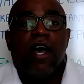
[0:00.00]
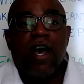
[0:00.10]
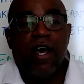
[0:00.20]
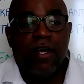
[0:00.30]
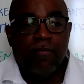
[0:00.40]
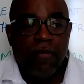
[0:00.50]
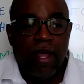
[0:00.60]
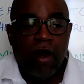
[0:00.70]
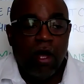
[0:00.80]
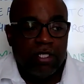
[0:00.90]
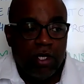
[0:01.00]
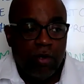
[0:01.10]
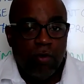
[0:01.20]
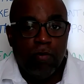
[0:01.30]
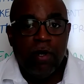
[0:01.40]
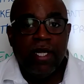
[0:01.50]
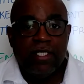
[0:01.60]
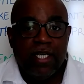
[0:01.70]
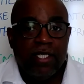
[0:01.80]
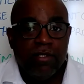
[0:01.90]
Uh, it also
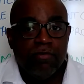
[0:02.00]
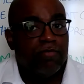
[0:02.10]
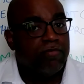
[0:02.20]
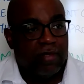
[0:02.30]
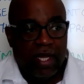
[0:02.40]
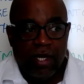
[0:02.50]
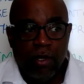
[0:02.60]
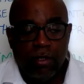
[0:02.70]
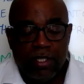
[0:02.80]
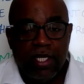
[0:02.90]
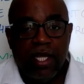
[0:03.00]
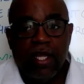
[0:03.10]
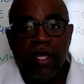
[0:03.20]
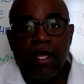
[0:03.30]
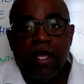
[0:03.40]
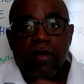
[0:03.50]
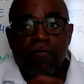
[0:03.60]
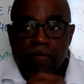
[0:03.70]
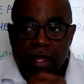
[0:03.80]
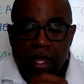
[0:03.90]
brings in, and you'll see,
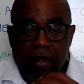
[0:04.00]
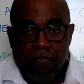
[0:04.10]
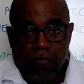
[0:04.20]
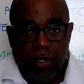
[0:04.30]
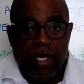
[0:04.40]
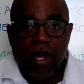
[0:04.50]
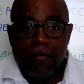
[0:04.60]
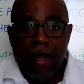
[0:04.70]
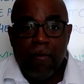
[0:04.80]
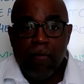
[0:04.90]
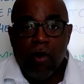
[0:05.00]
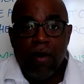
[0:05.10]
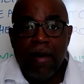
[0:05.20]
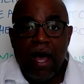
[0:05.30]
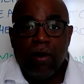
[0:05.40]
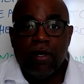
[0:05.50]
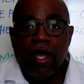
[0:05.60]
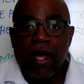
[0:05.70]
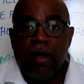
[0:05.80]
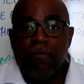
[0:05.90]
we talk about more about
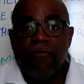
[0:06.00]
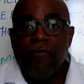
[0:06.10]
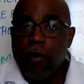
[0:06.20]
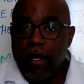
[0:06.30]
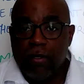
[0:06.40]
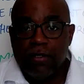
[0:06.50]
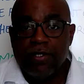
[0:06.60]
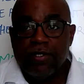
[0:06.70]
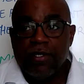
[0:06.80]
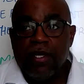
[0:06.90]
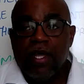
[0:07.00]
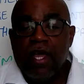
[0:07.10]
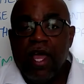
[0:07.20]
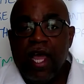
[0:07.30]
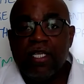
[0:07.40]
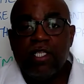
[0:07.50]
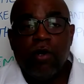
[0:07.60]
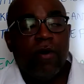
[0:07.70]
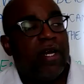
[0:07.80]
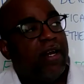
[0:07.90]
um, foils, and
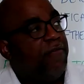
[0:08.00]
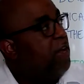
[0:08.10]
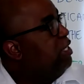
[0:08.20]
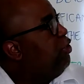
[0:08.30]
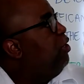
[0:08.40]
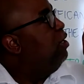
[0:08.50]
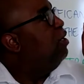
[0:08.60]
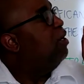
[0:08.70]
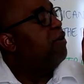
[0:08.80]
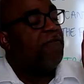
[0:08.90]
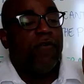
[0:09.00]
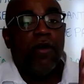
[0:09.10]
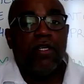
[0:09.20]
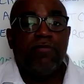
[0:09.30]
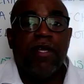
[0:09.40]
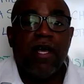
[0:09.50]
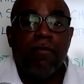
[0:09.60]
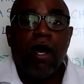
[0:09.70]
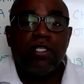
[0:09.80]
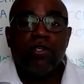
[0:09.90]
so in an adventure, foils become
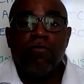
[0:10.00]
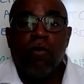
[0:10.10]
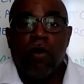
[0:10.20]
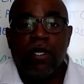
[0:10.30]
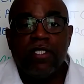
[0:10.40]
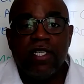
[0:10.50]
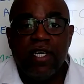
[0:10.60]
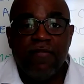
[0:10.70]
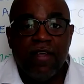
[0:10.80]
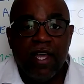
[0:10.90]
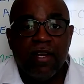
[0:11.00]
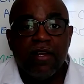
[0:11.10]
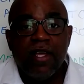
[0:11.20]
also more significant